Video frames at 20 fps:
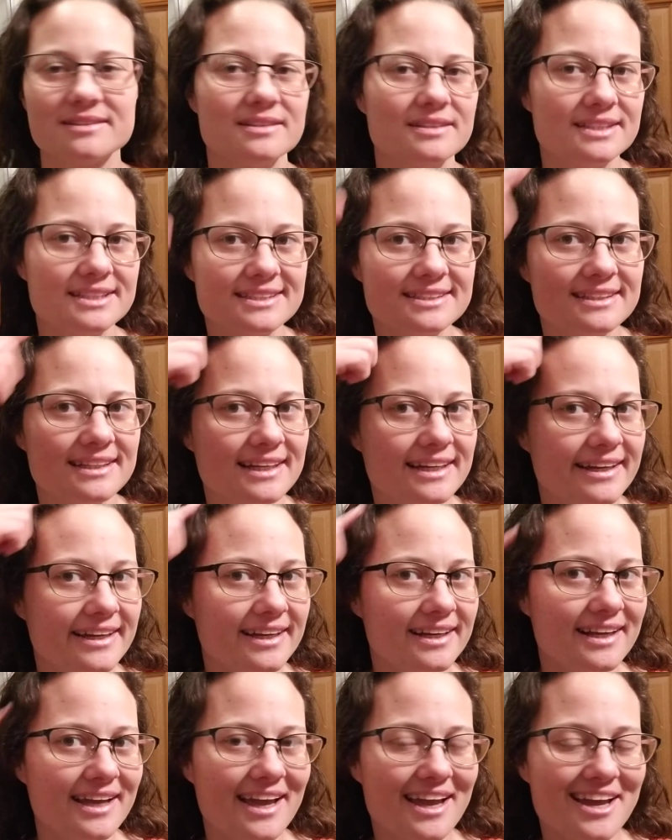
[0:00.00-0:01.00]
this side
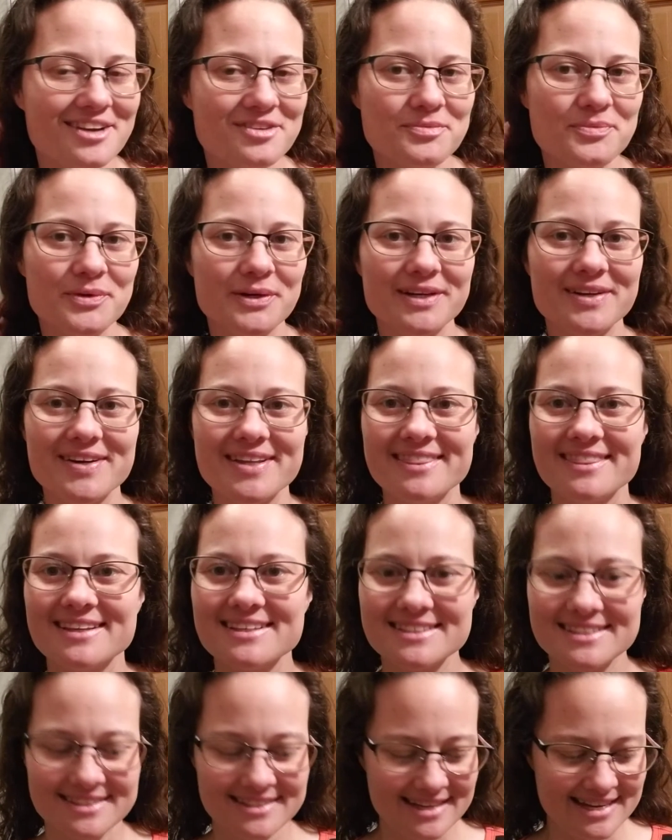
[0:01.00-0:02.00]
and one on
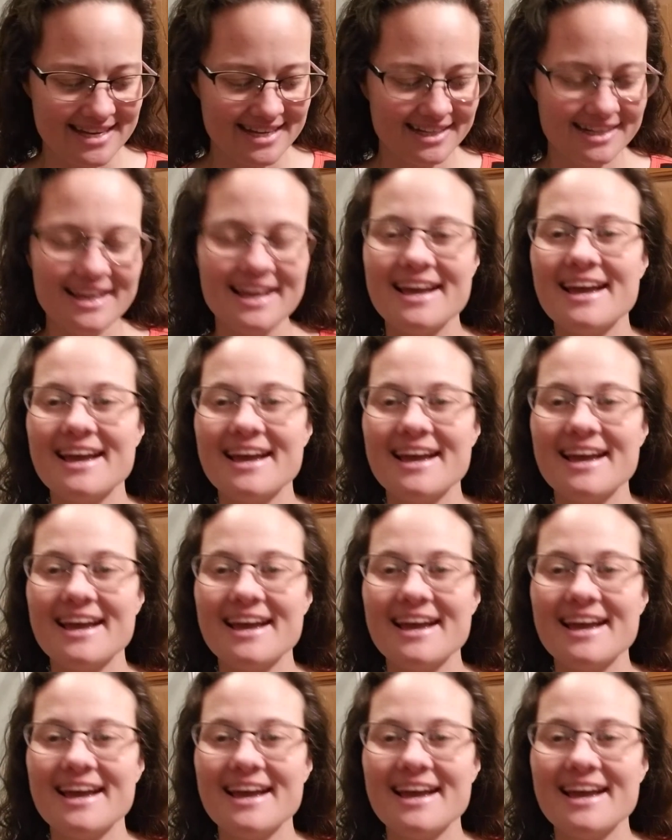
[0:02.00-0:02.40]
this side,